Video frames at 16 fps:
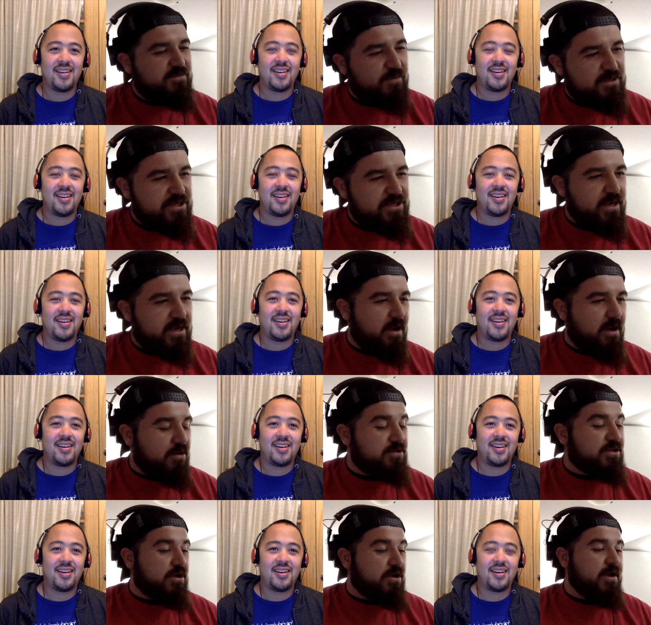Speaker 1: switch out,
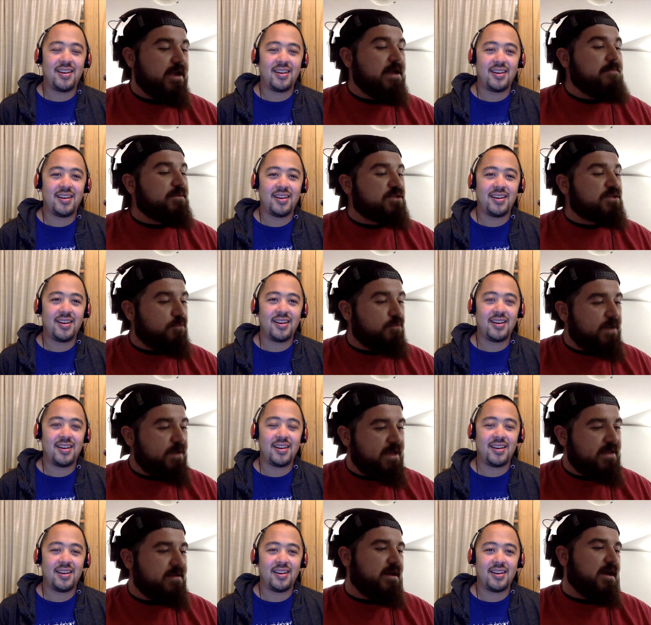or sorry, in
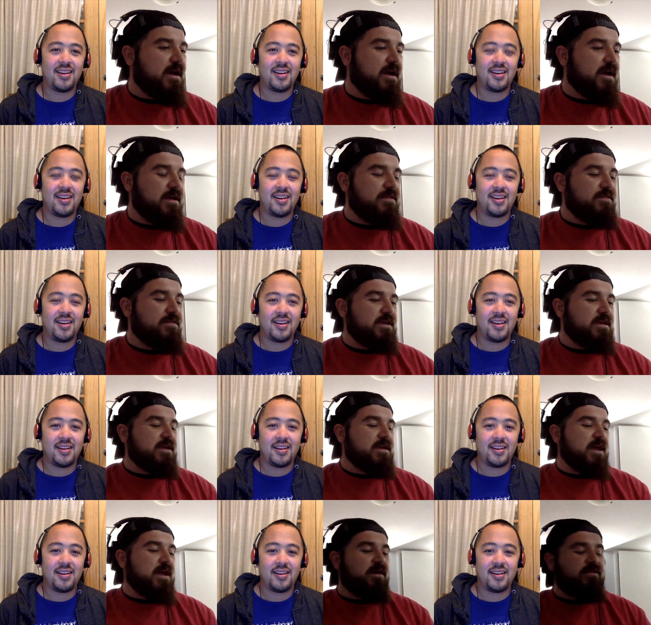between
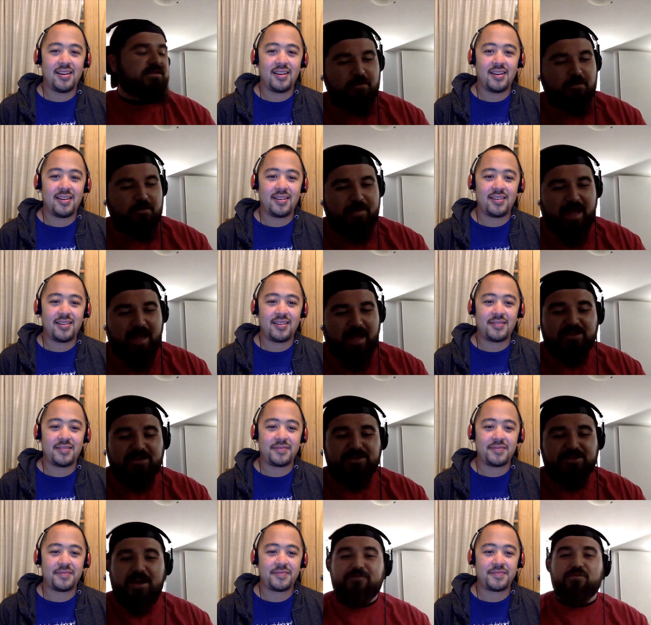the Hell in the Cell match,
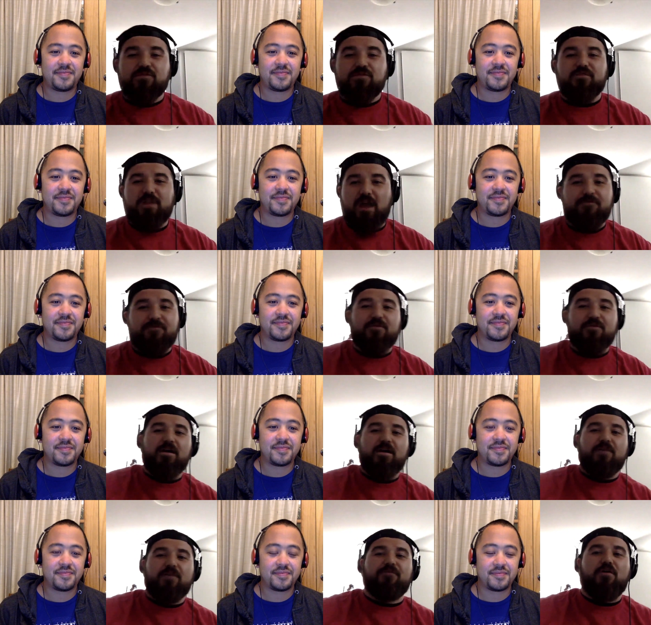after the
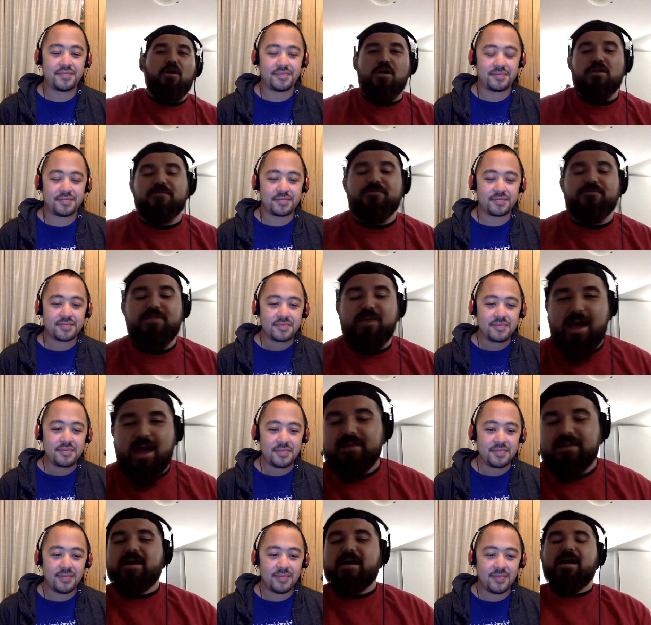recovery of all of
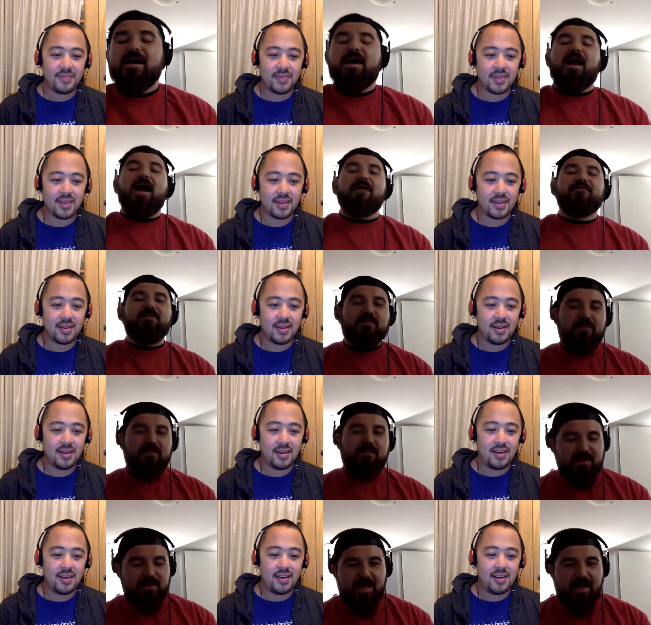that,
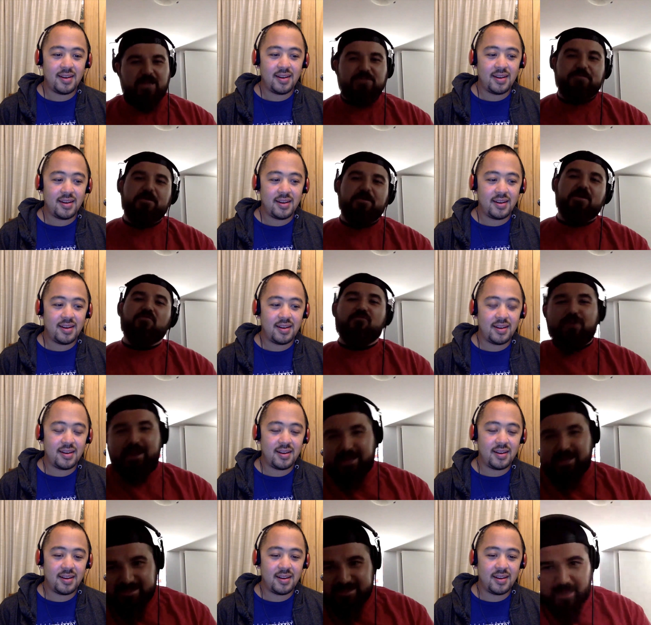having the cage being
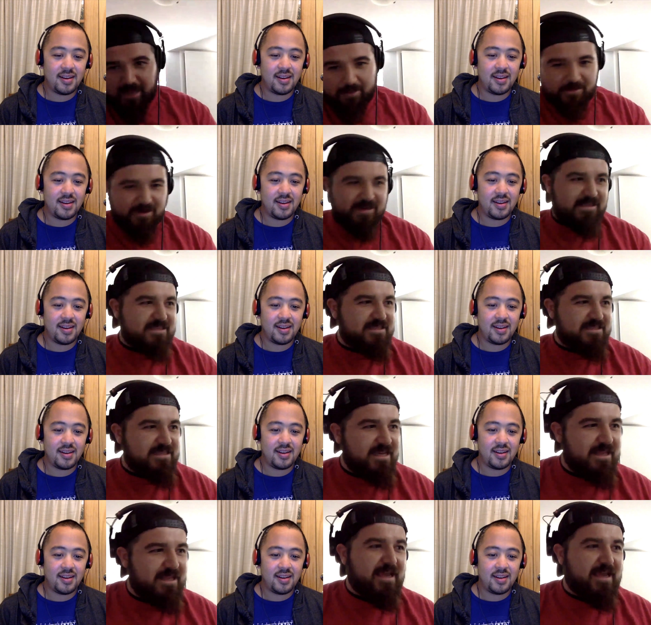raised up into the
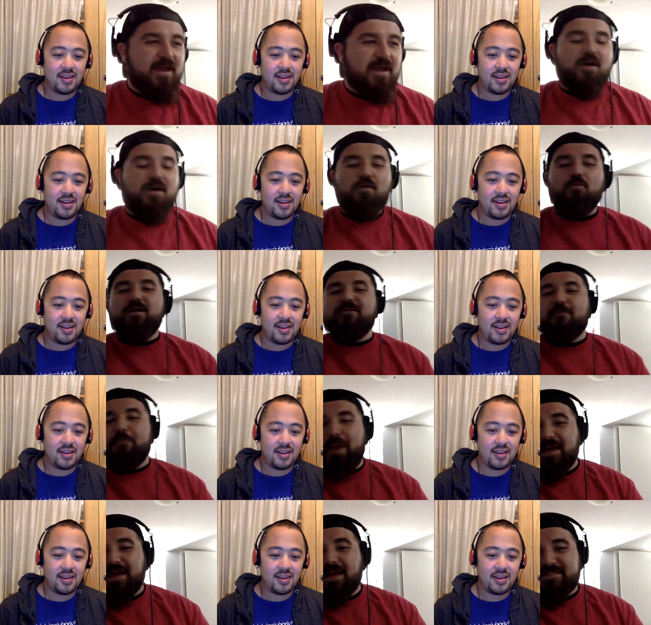ceiling, we
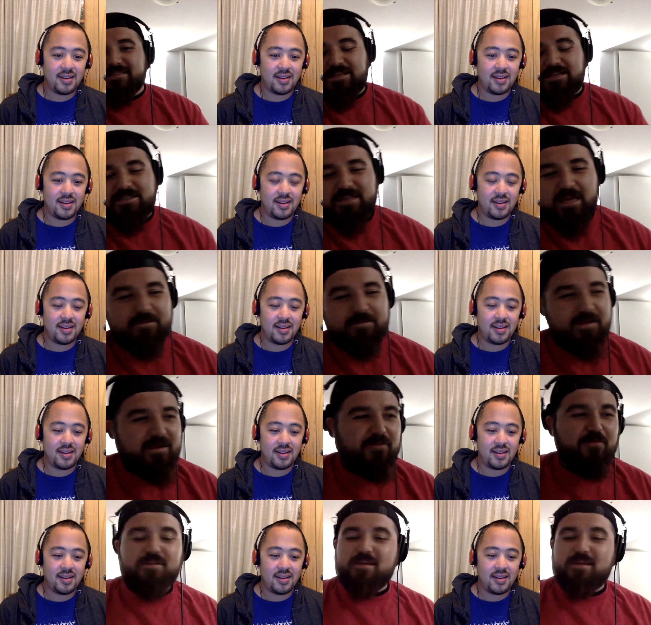have a backstage
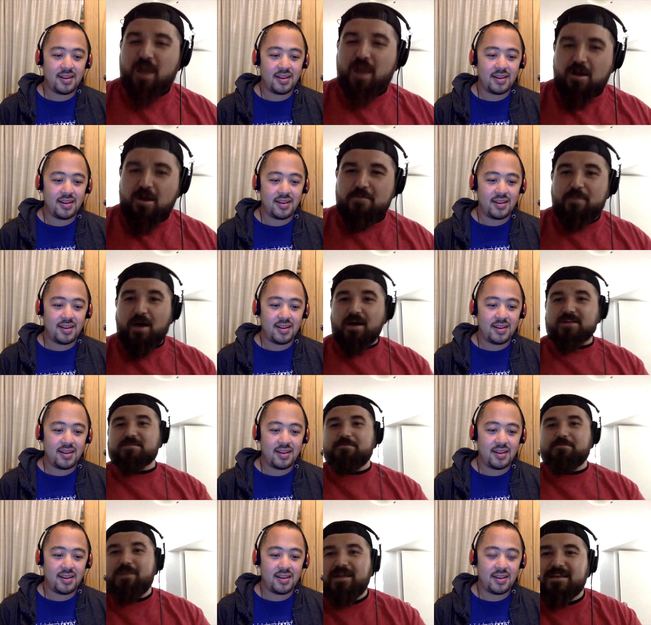segment with the Young
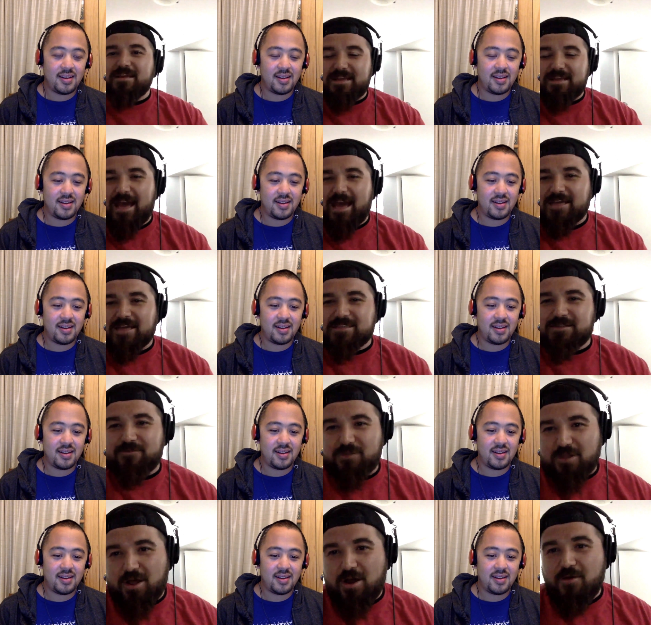Bucks meeting the cast of
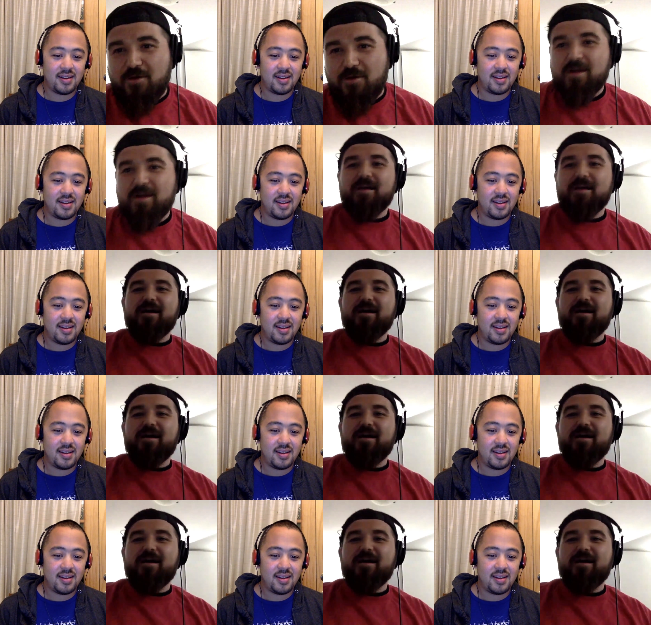GLOW,